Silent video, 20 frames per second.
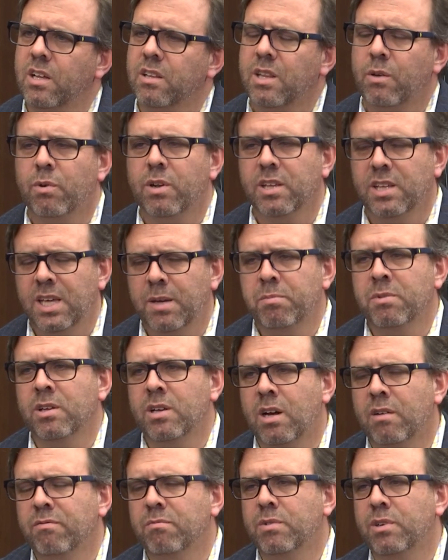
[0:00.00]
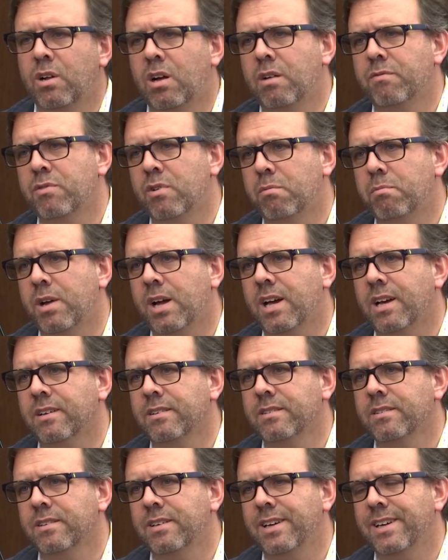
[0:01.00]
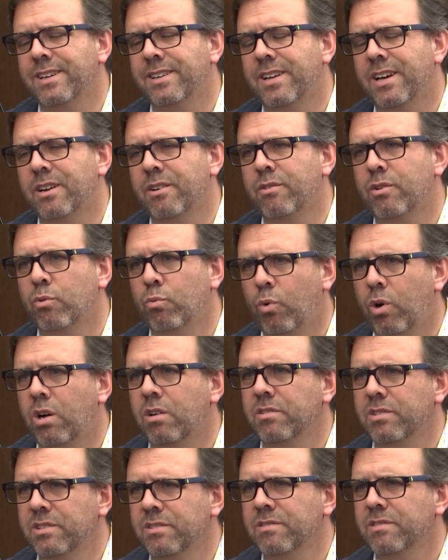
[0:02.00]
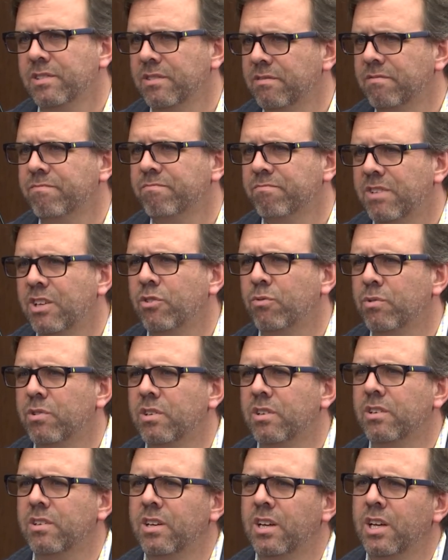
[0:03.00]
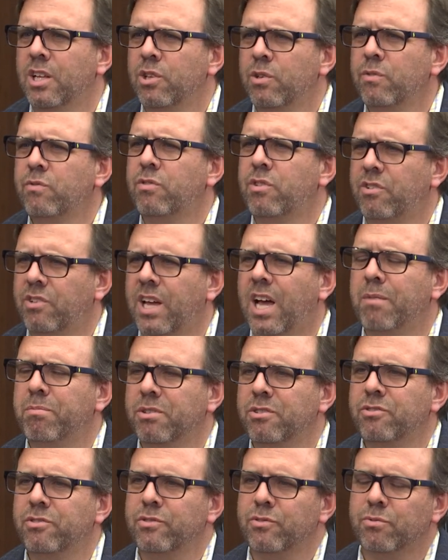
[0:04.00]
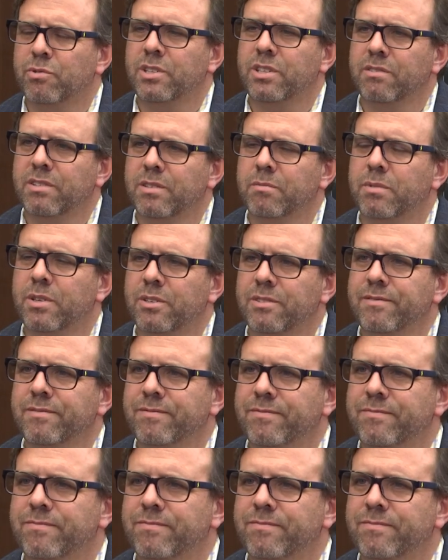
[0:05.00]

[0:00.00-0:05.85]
they want to keep the government off their back and out of their wallet. And that's what the, those are the top issues we're hearing about.